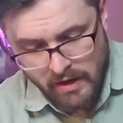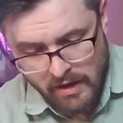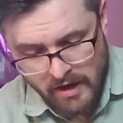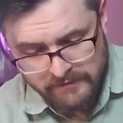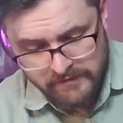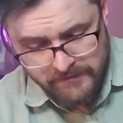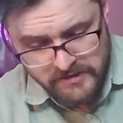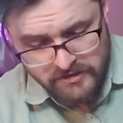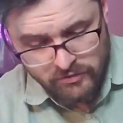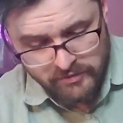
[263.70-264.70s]
Often
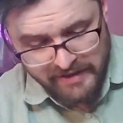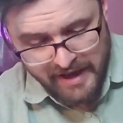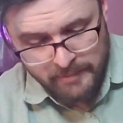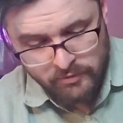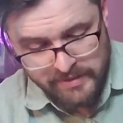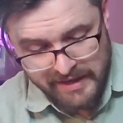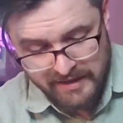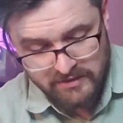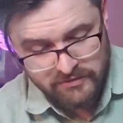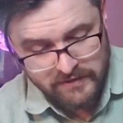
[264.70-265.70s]
fidgets or taps with
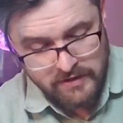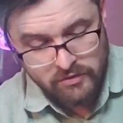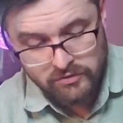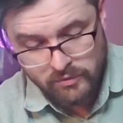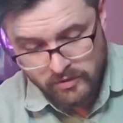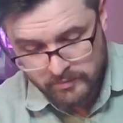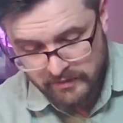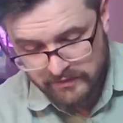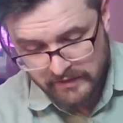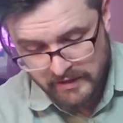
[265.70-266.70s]
hands, feet, squirms
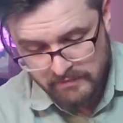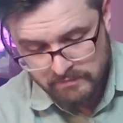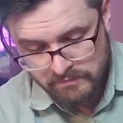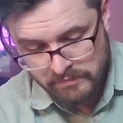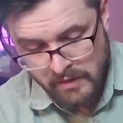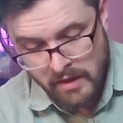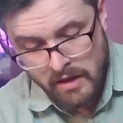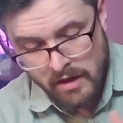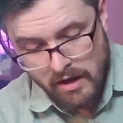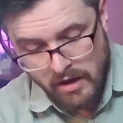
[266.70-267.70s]
in seat.
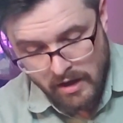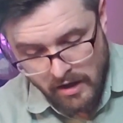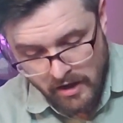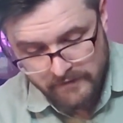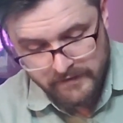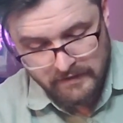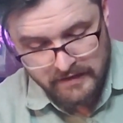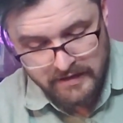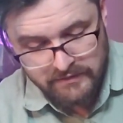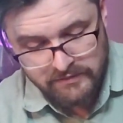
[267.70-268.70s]
Often
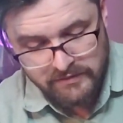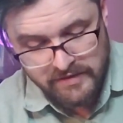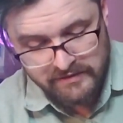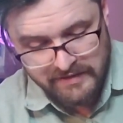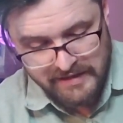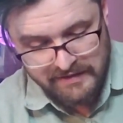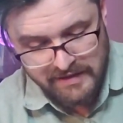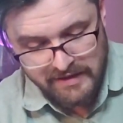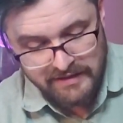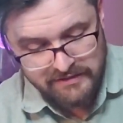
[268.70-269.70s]
leaves the seat
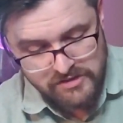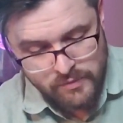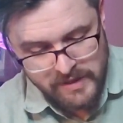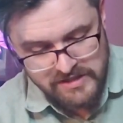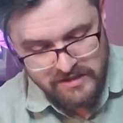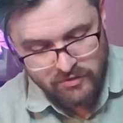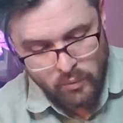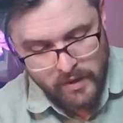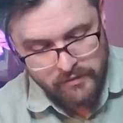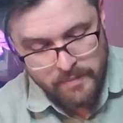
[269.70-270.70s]
in situations
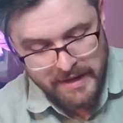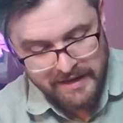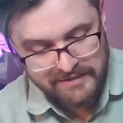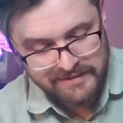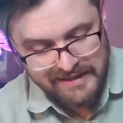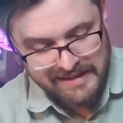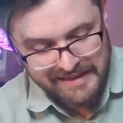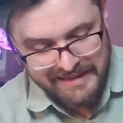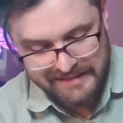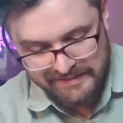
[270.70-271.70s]
when remaining seated
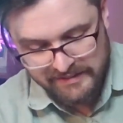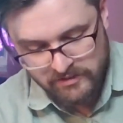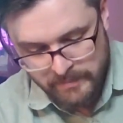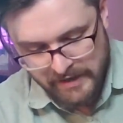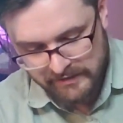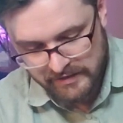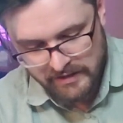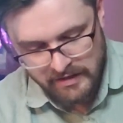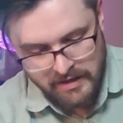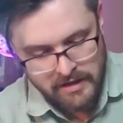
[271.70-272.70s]
is expected.
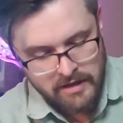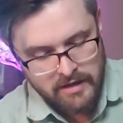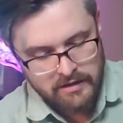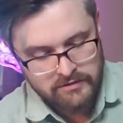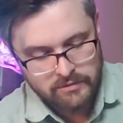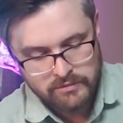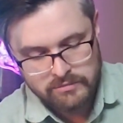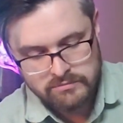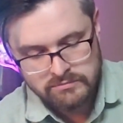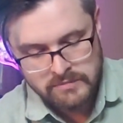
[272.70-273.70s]

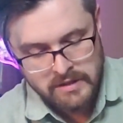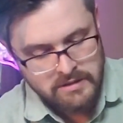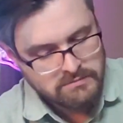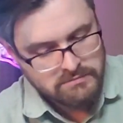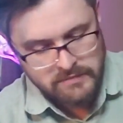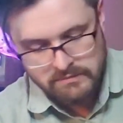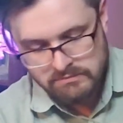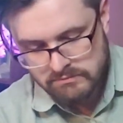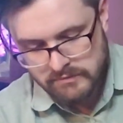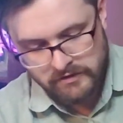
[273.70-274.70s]
So
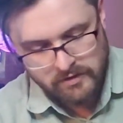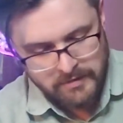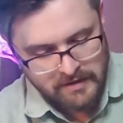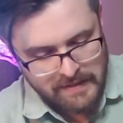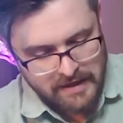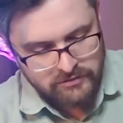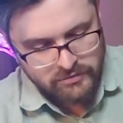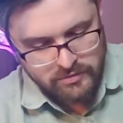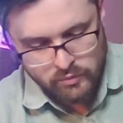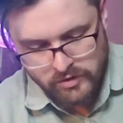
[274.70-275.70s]
this could be
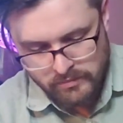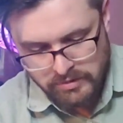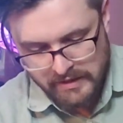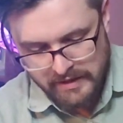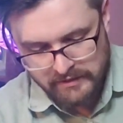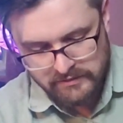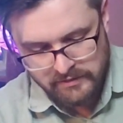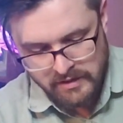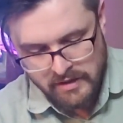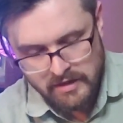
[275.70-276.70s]
classroom, workplace,
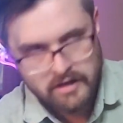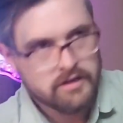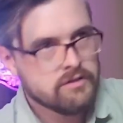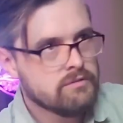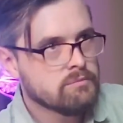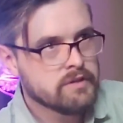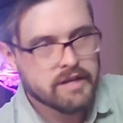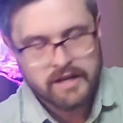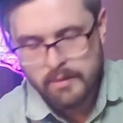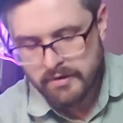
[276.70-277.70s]

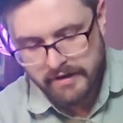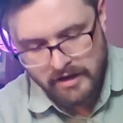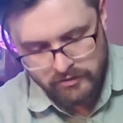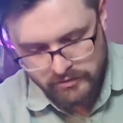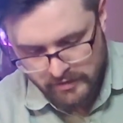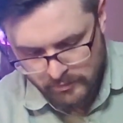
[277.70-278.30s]
getting up and down during a